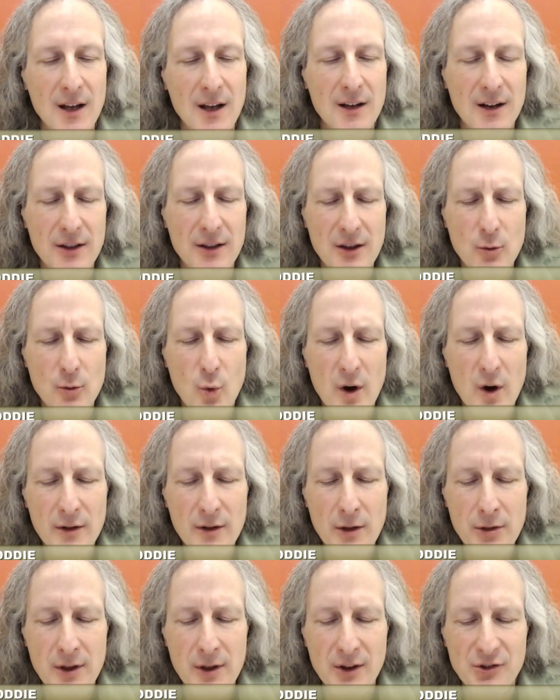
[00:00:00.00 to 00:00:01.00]
And I think one of
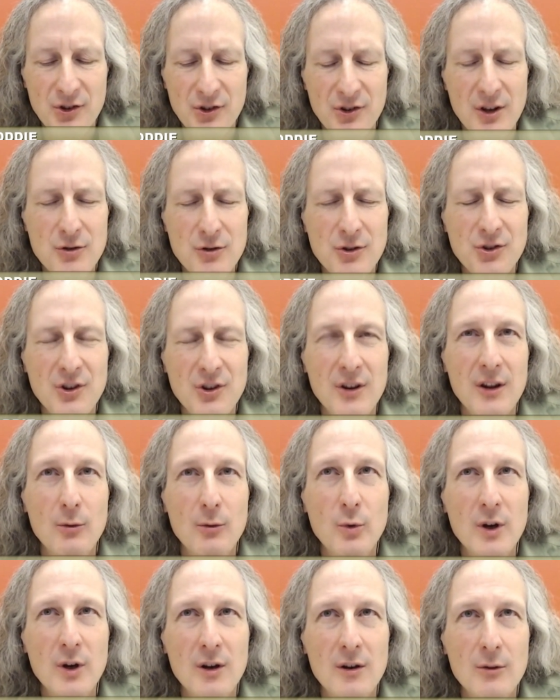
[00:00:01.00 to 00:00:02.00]
the things that's interesting that
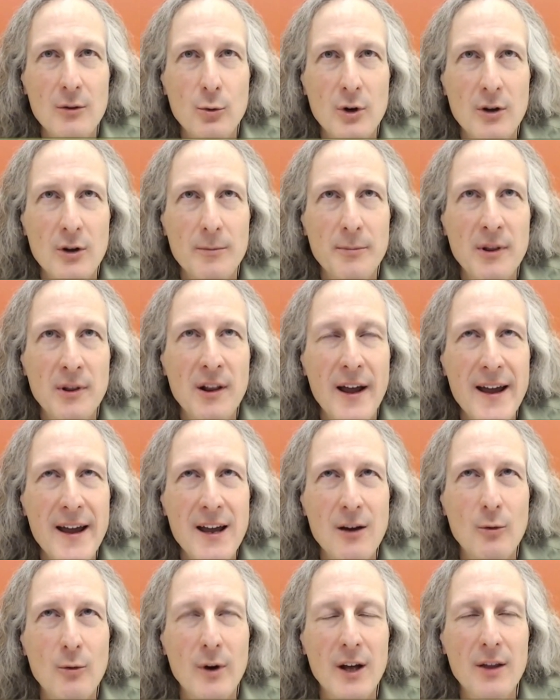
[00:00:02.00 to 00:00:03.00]
we're, we're
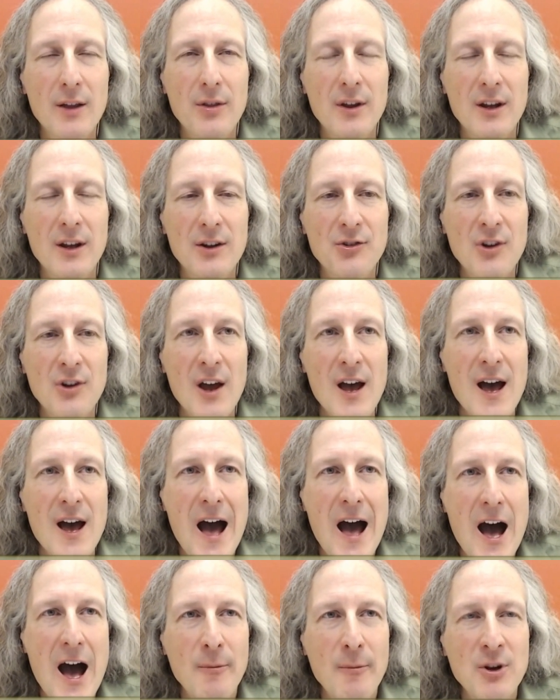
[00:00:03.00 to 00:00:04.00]
playing with is
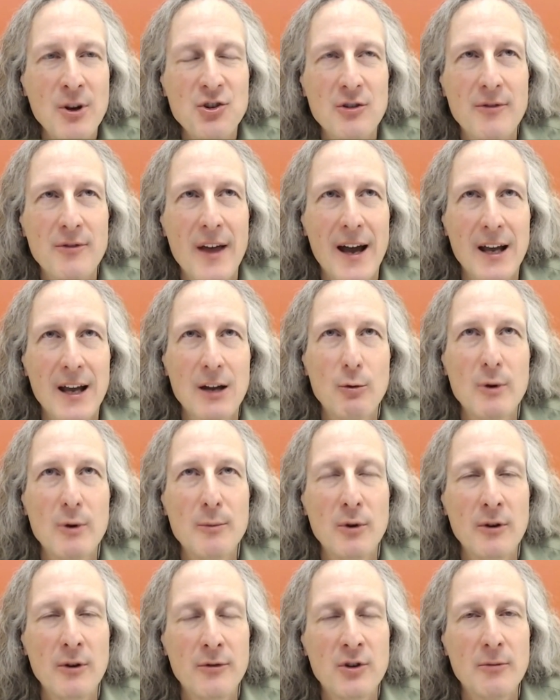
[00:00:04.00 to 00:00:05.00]
how much of that can we
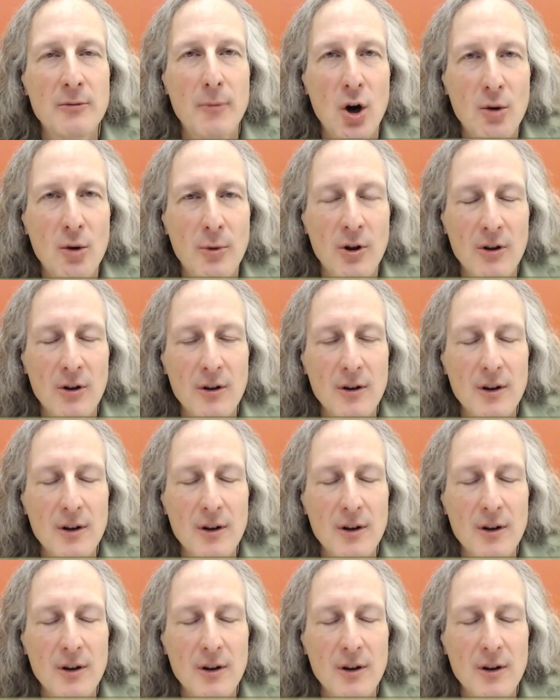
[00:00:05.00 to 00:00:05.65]
move to mobile?